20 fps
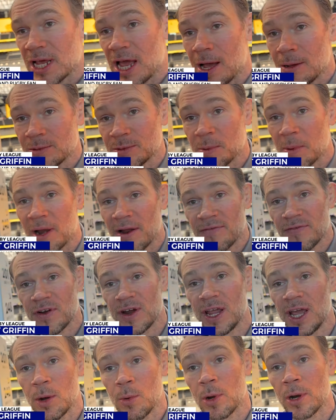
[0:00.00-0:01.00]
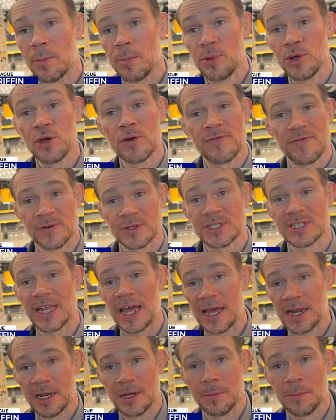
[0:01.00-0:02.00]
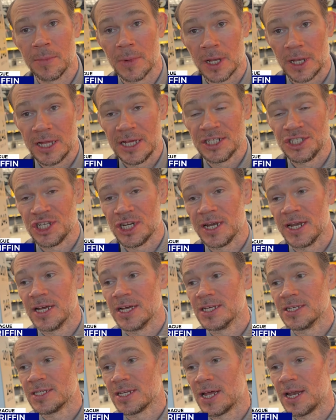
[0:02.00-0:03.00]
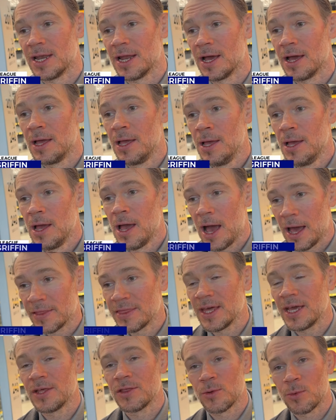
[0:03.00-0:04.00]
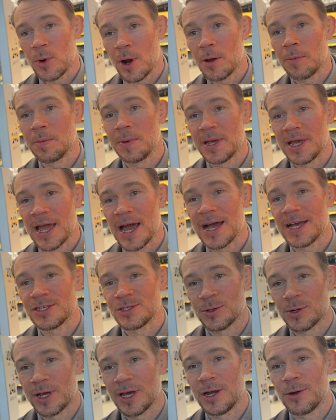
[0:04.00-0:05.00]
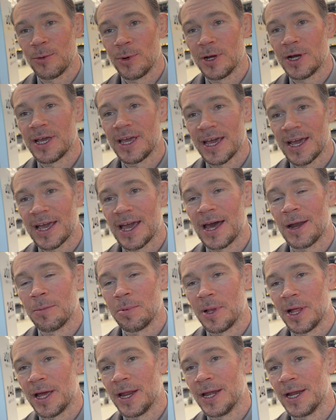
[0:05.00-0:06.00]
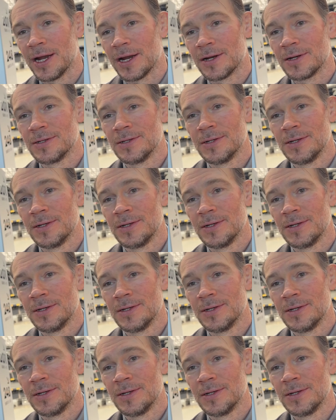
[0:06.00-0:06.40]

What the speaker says: times, but I forget what a beautiful stadium Allegiant is, and I think the rugby guys will get a real kick out of playing here.